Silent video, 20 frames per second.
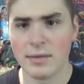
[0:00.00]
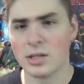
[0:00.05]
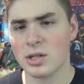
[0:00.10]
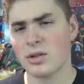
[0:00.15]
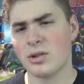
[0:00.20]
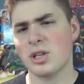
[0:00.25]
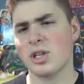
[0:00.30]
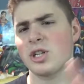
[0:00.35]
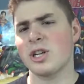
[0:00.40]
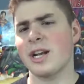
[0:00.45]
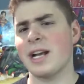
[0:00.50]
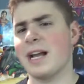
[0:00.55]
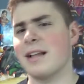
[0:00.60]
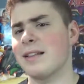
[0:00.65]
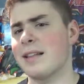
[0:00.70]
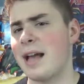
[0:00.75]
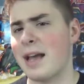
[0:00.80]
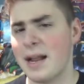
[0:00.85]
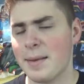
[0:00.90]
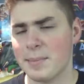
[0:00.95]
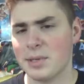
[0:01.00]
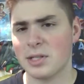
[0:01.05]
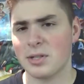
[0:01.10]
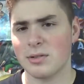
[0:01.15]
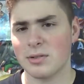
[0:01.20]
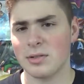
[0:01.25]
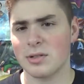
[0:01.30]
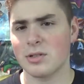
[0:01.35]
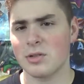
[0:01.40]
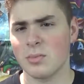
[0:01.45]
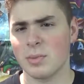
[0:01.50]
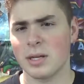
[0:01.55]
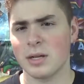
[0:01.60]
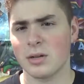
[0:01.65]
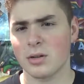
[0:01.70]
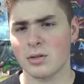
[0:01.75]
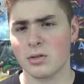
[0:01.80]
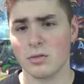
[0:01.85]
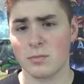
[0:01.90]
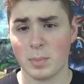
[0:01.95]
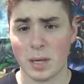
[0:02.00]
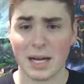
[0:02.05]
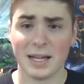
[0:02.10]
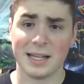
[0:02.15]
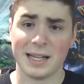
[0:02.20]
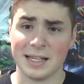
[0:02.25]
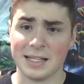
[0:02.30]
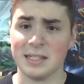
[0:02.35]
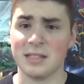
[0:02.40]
So go check out that episode of the Superhero Crew podcast.